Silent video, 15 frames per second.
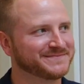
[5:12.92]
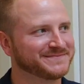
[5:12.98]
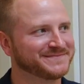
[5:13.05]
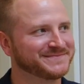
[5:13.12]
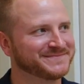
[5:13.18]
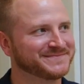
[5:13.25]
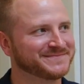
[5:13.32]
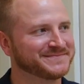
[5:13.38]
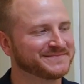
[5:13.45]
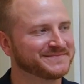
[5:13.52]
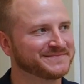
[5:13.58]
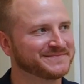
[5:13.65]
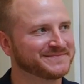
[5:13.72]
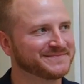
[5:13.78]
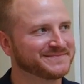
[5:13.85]

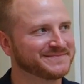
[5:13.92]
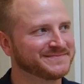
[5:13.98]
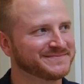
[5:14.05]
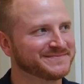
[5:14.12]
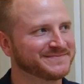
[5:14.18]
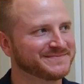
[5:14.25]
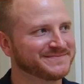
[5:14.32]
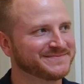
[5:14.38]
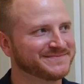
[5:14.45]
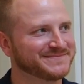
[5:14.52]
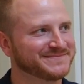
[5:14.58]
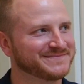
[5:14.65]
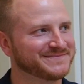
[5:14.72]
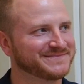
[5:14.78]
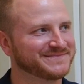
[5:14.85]

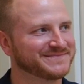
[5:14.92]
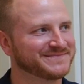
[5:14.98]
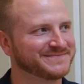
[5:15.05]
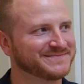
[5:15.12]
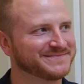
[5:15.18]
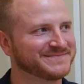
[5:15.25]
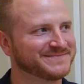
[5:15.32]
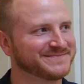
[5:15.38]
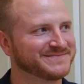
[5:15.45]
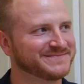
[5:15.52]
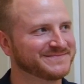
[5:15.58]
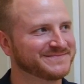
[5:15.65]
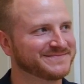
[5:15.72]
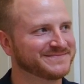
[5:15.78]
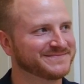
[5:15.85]

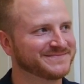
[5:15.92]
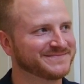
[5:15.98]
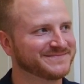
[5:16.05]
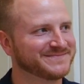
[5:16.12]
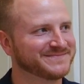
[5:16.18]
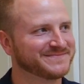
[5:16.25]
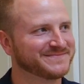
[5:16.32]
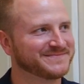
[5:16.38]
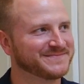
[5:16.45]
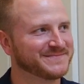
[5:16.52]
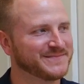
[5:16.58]
(silent)